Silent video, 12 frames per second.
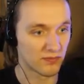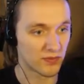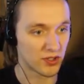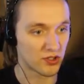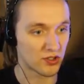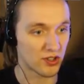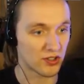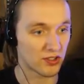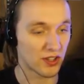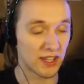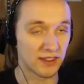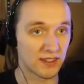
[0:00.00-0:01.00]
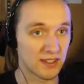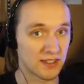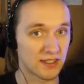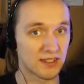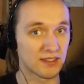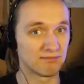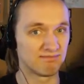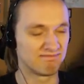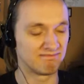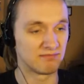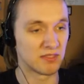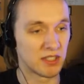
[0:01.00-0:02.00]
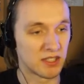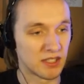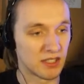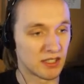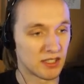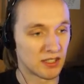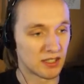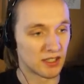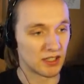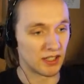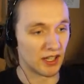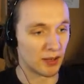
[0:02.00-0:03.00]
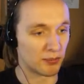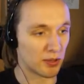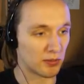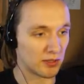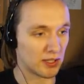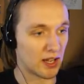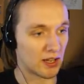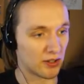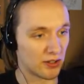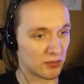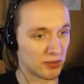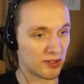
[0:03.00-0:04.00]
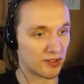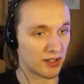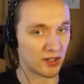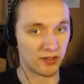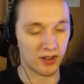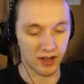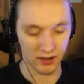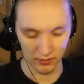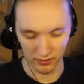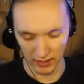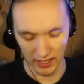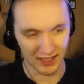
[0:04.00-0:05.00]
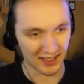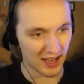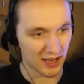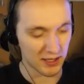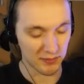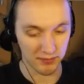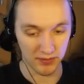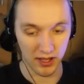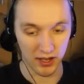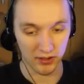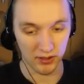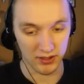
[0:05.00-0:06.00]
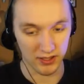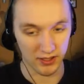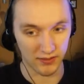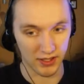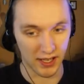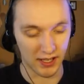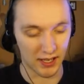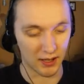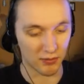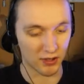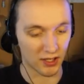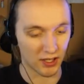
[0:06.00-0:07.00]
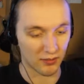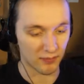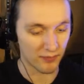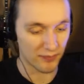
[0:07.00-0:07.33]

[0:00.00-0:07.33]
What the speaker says: structure like this, yeah, probably not going to be sticking around, and I am not close enough to that camera again.